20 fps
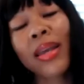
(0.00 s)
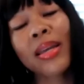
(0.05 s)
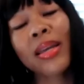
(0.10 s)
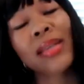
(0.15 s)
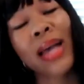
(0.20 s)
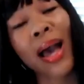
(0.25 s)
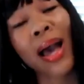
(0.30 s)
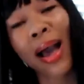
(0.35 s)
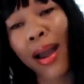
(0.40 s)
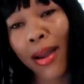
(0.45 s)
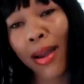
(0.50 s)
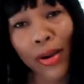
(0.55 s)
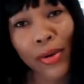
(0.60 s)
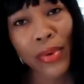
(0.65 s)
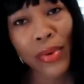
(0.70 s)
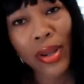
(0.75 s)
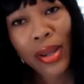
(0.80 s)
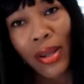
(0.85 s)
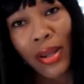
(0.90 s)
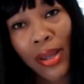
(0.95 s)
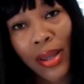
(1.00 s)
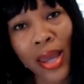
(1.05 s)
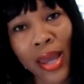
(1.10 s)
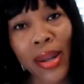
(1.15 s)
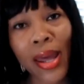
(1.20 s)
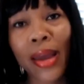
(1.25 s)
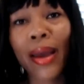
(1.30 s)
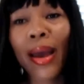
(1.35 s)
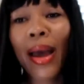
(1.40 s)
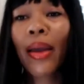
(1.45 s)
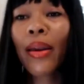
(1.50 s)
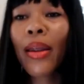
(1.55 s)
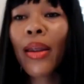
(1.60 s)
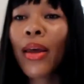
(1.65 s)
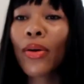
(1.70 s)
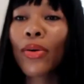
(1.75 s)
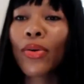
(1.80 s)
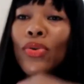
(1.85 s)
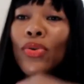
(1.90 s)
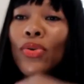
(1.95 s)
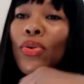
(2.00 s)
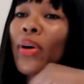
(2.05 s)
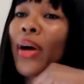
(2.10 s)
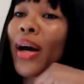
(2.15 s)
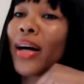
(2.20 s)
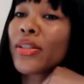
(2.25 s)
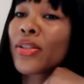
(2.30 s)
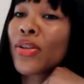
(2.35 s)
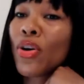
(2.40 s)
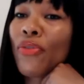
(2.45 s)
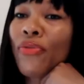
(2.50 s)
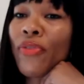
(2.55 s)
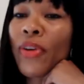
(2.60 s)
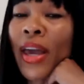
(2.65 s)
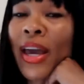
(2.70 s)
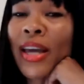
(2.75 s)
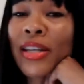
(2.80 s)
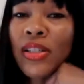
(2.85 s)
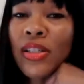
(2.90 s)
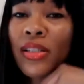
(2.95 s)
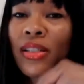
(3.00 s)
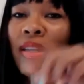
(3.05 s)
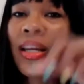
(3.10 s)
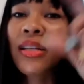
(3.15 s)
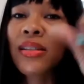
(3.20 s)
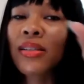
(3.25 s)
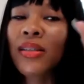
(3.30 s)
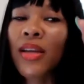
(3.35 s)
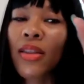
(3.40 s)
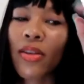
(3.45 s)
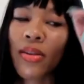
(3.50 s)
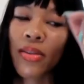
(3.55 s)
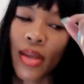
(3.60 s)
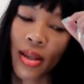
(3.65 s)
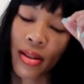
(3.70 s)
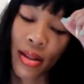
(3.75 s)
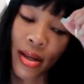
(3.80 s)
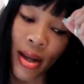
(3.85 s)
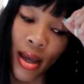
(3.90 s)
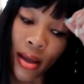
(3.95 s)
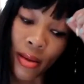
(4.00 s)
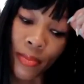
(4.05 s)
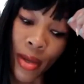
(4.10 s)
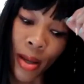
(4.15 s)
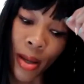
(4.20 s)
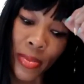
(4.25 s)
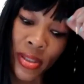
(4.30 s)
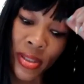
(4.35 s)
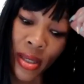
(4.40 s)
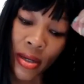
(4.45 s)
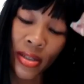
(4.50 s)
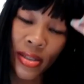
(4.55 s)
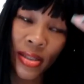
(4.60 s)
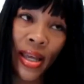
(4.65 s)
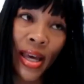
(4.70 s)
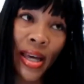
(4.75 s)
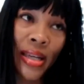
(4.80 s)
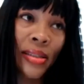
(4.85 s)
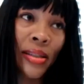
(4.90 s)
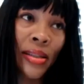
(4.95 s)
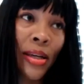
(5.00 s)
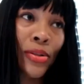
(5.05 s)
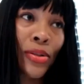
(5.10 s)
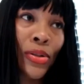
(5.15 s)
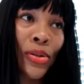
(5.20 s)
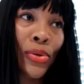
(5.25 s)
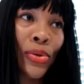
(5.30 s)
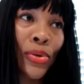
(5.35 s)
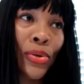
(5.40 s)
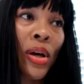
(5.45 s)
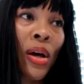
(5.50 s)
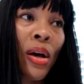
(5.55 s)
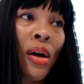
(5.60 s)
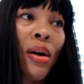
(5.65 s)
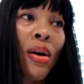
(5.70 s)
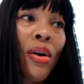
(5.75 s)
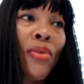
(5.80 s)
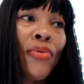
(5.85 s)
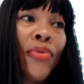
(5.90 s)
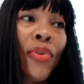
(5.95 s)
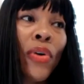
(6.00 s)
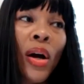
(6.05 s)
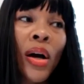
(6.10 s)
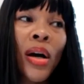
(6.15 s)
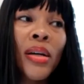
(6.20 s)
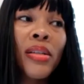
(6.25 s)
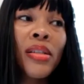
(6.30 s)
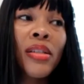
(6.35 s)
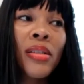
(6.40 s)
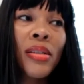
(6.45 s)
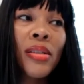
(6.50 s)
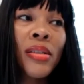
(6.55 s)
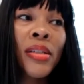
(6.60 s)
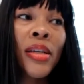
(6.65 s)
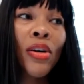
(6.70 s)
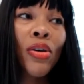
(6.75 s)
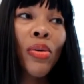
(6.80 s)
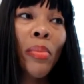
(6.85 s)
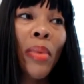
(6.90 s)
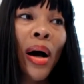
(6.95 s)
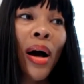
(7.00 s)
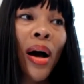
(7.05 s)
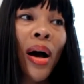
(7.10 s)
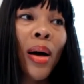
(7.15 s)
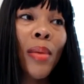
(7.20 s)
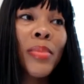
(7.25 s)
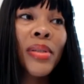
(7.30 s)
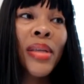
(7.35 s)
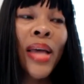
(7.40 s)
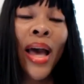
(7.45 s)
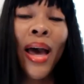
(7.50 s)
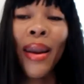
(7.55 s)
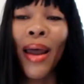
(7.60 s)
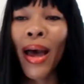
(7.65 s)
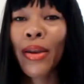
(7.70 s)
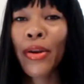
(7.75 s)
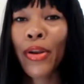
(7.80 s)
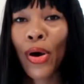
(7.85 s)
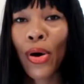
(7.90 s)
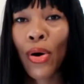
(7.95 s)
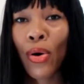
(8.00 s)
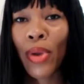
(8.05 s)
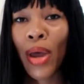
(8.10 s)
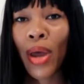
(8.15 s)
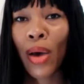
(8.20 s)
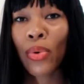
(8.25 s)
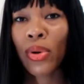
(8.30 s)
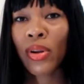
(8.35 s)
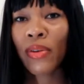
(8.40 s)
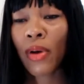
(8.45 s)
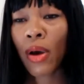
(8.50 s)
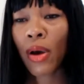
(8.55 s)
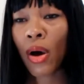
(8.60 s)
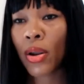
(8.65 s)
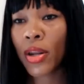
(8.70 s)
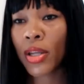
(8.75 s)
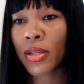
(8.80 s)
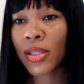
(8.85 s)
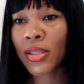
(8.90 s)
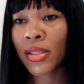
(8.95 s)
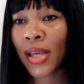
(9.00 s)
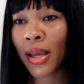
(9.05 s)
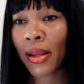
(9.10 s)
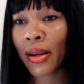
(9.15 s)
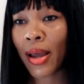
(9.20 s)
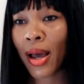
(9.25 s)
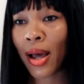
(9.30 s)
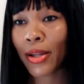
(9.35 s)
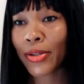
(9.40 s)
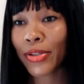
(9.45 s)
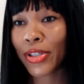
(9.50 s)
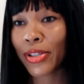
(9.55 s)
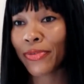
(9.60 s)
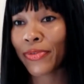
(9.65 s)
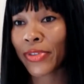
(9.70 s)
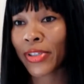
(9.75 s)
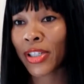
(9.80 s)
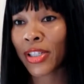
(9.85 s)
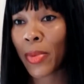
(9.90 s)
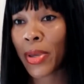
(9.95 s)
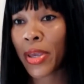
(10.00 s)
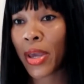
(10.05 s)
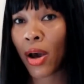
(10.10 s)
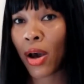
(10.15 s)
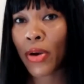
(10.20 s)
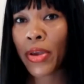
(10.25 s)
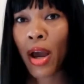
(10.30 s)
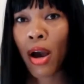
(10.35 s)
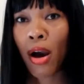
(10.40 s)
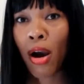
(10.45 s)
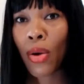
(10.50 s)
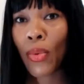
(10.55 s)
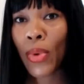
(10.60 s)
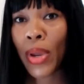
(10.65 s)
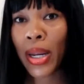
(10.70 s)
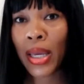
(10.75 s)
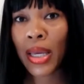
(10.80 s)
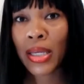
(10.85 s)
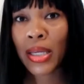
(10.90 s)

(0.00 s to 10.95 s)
is hiring, and they got yeah. and Google got certifications, and that's another thing that I, I'm gonna say this last thing too. For us single moms, had I known, I would have gone into technology. For some of y'all, y'all already